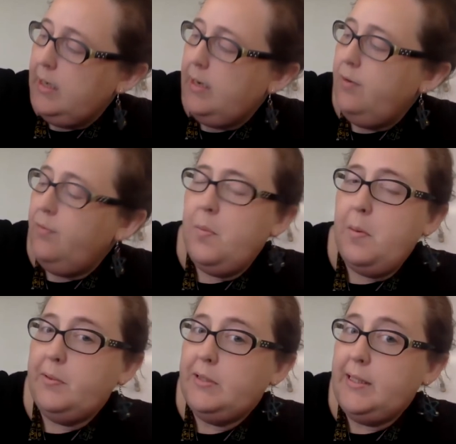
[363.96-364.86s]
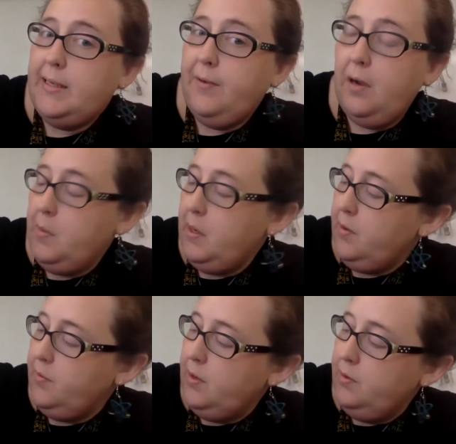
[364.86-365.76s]
I don't remember seeing very many
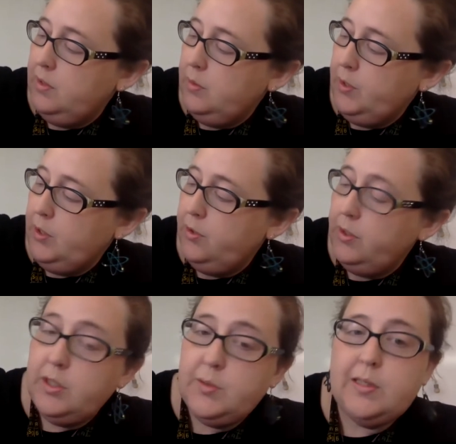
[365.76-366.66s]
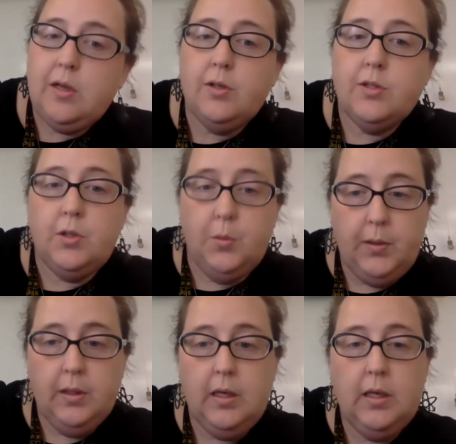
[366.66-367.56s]
of those. We usually use what's called a
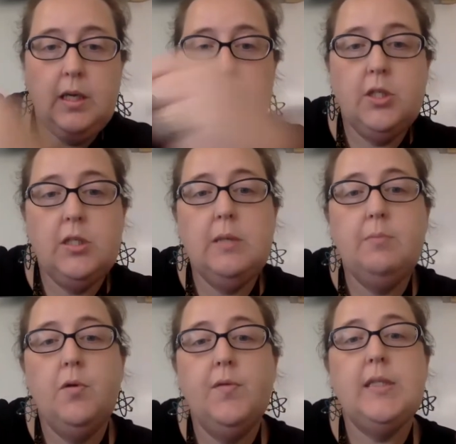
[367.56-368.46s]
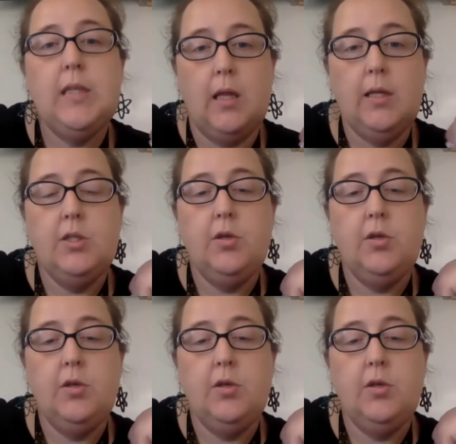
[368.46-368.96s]
scupula, and it's just to move a solid.